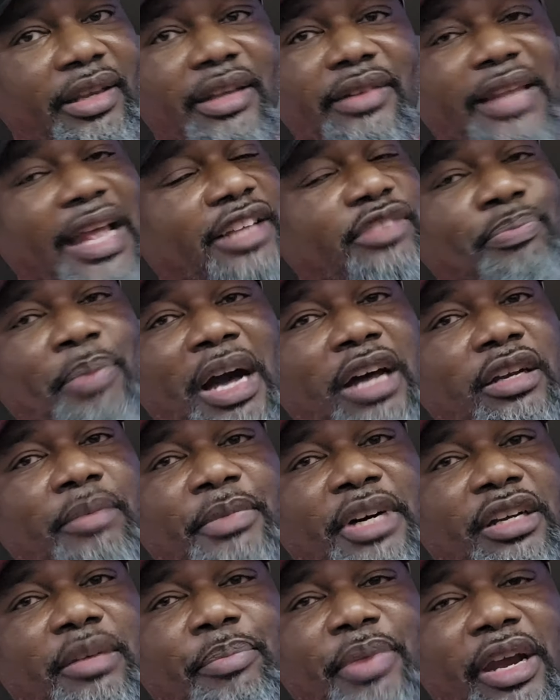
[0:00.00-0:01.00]
That's
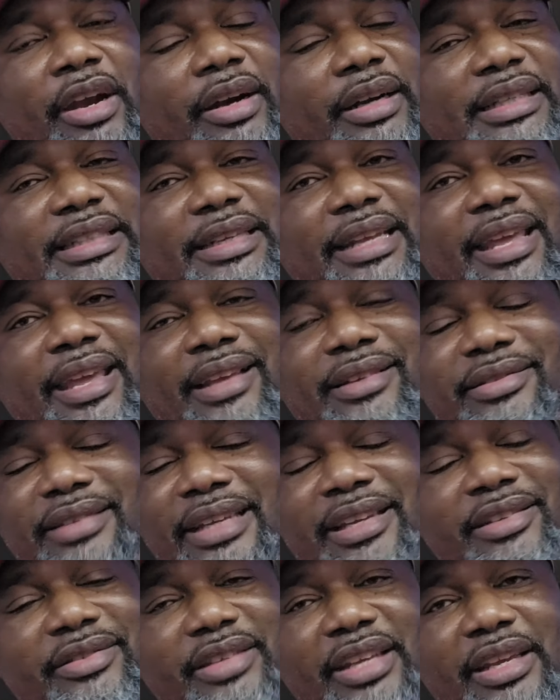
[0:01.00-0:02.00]
bottom of the barrel in the
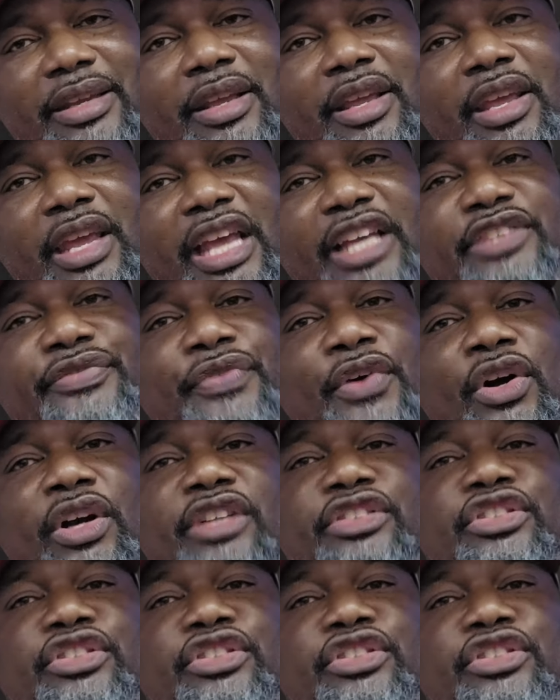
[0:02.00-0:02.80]
SEC as far